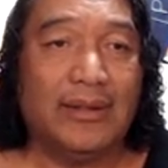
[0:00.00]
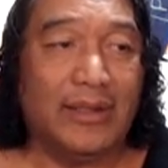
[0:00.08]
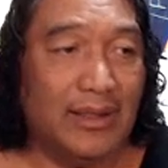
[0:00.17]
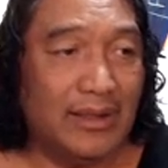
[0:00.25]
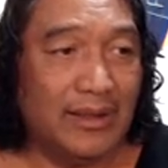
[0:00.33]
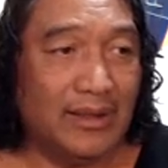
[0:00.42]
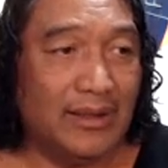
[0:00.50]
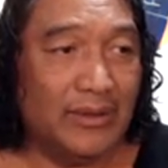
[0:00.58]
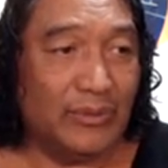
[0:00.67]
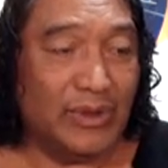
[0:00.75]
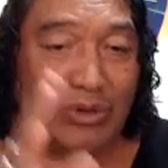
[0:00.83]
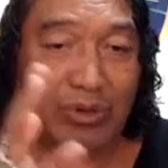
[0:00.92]
And
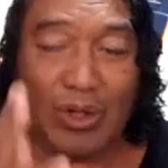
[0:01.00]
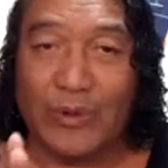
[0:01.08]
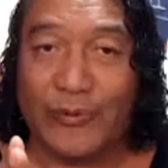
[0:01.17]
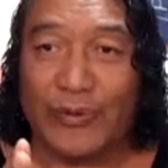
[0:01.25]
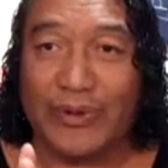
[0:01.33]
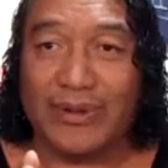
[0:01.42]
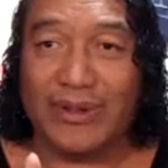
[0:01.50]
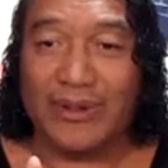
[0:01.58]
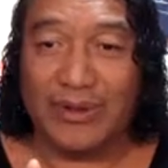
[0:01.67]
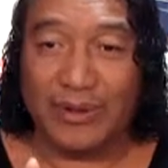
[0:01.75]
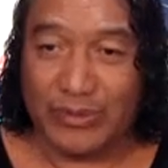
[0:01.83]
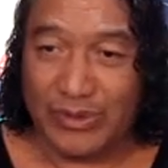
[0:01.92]
when you go for it,
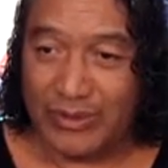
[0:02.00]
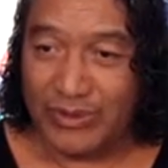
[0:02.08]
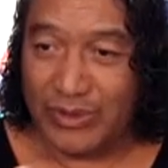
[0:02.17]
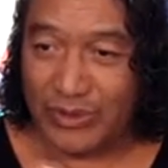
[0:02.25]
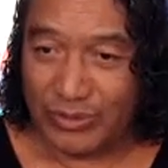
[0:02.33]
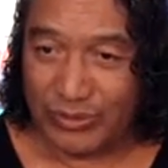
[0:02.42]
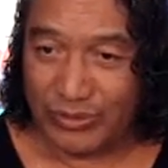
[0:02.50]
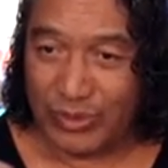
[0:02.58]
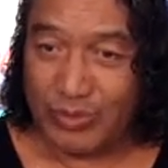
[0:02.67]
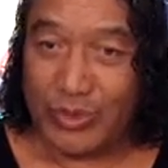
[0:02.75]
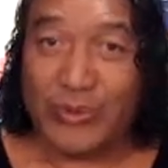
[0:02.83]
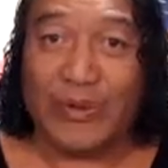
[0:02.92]
you're
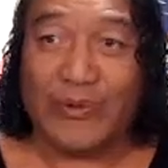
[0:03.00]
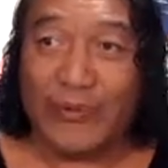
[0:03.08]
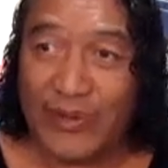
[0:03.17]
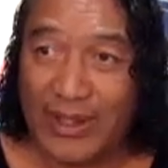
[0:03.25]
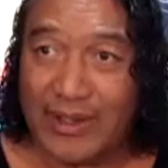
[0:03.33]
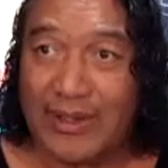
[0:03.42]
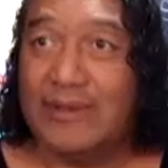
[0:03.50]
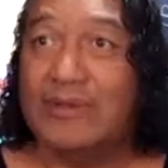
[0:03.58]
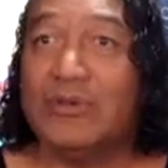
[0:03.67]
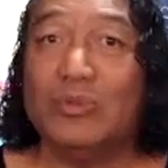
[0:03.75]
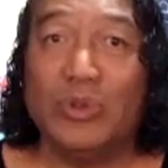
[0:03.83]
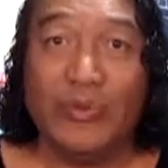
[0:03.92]
removing fear
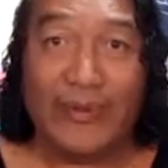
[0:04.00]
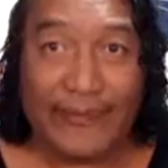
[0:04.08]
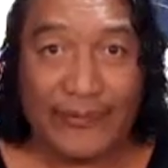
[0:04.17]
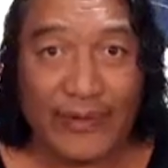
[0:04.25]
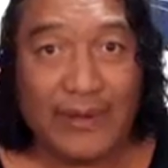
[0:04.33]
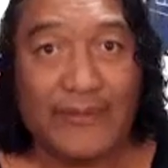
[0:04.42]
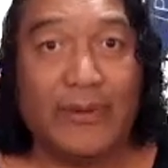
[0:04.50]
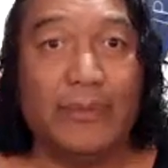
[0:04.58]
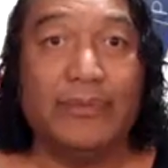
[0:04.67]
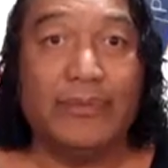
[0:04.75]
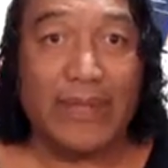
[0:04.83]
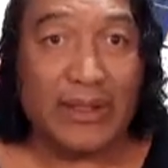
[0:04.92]

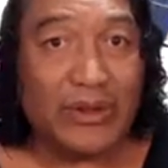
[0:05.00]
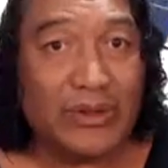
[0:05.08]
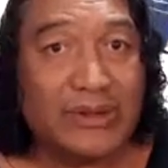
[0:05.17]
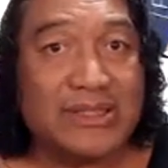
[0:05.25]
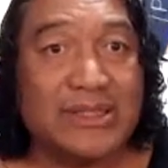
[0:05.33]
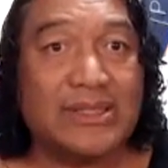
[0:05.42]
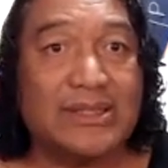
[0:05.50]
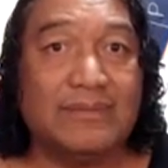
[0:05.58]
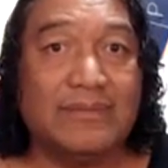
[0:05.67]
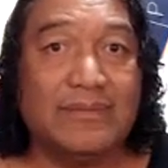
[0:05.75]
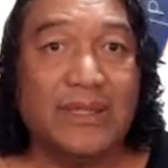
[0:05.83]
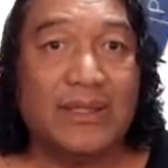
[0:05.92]
from out of your system.
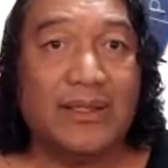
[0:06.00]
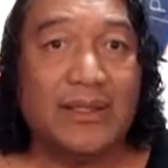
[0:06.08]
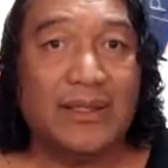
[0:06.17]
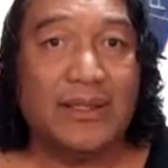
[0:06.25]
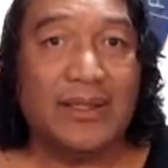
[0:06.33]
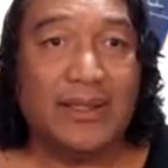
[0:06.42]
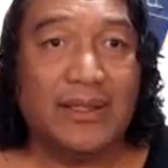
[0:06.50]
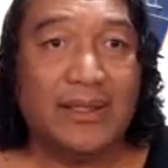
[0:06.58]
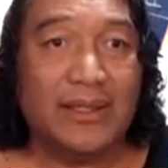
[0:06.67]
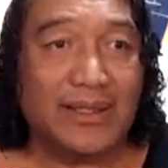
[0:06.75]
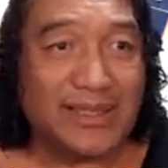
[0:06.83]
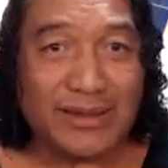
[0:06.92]

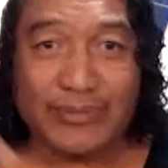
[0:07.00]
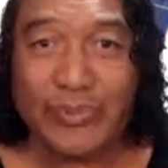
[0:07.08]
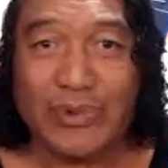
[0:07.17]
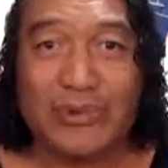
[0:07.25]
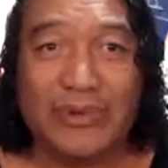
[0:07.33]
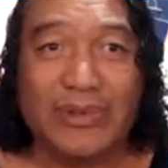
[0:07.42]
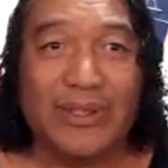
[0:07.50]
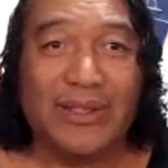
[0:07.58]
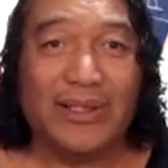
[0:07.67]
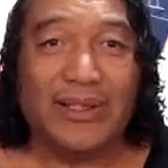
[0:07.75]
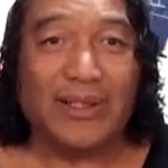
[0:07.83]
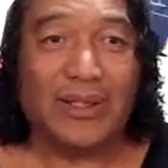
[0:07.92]
It's simple.
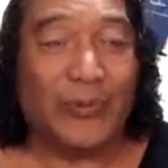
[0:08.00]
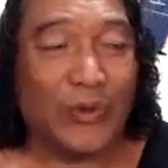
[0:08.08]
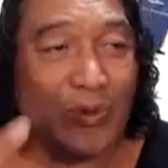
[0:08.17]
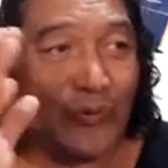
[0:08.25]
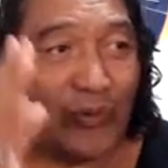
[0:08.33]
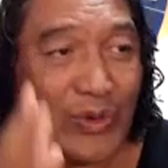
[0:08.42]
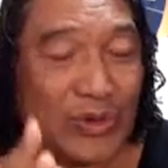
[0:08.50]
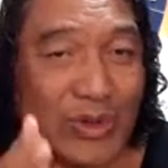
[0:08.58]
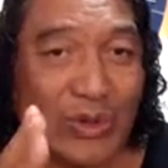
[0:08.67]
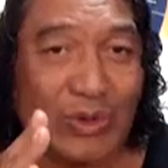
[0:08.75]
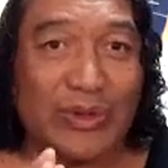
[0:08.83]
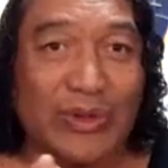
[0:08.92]
Go for your first
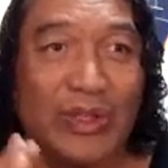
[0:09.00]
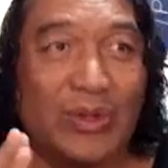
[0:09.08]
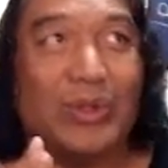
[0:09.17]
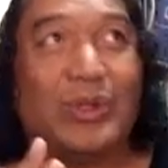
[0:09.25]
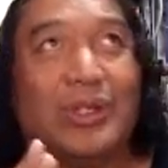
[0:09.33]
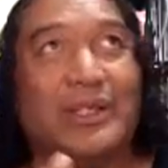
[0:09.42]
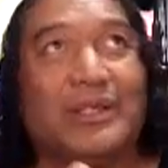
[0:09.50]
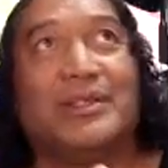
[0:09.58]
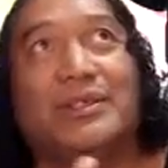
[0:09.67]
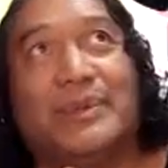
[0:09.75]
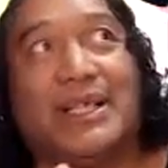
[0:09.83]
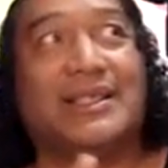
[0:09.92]
thought and go, oh, I don't know
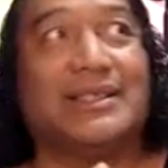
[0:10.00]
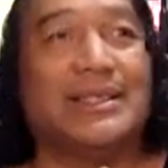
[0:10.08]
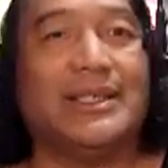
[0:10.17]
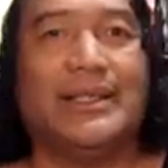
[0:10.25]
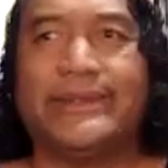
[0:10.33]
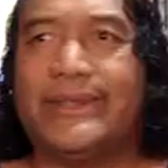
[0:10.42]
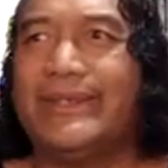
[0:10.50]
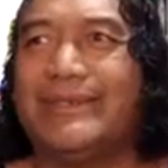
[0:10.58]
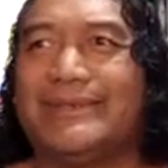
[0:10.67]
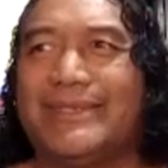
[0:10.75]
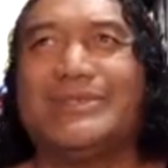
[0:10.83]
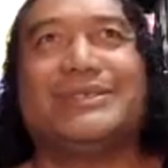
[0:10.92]
about this.
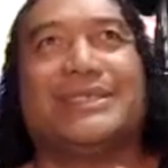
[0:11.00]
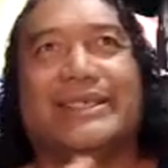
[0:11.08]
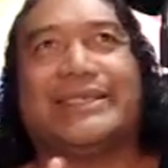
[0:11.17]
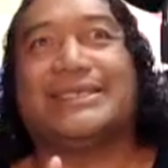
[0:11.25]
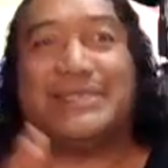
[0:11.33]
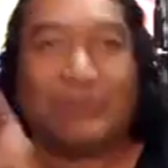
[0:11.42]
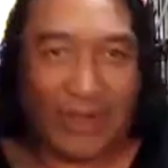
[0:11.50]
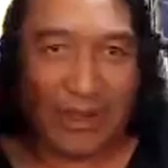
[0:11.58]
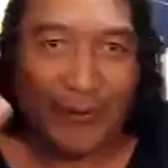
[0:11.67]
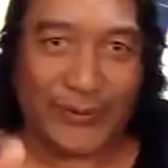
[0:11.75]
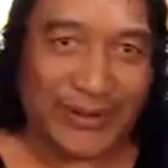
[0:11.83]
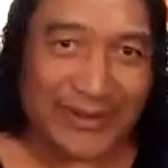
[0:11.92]
Don't, just go
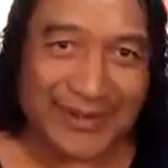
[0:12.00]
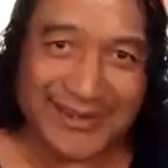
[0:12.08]
for it.